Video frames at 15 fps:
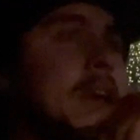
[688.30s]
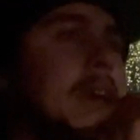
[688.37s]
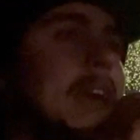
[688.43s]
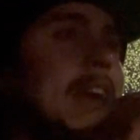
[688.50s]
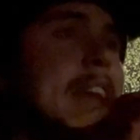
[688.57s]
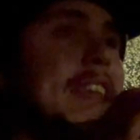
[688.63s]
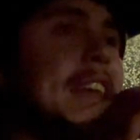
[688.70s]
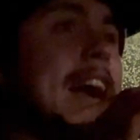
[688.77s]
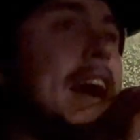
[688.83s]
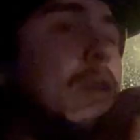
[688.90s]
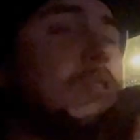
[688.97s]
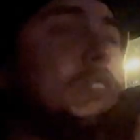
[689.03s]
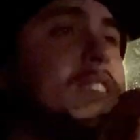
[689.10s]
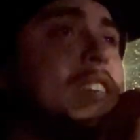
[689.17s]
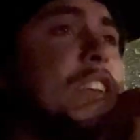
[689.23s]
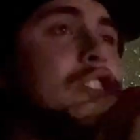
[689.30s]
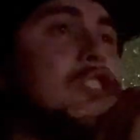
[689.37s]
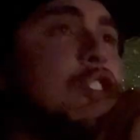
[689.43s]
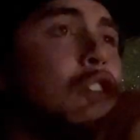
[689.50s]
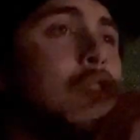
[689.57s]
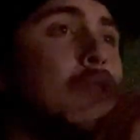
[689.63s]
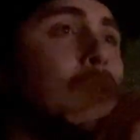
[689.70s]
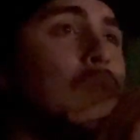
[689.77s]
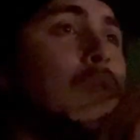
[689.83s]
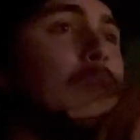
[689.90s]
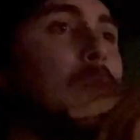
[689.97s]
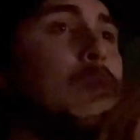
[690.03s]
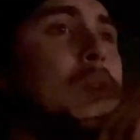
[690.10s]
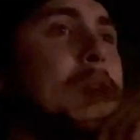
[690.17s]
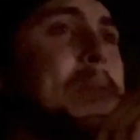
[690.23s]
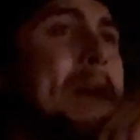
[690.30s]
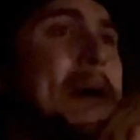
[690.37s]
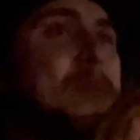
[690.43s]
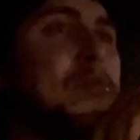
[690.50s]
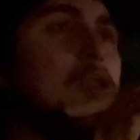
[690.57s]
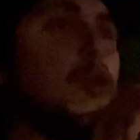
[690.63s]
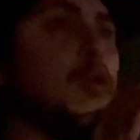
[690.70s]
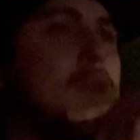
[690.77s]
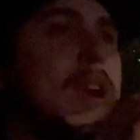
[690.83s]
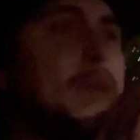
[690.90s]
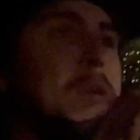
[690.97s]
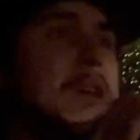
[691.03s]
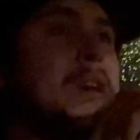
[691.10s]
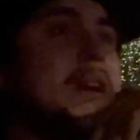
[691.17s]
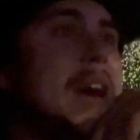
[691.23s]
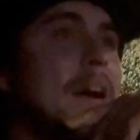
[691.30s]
And yeah, I would say too, with my programming,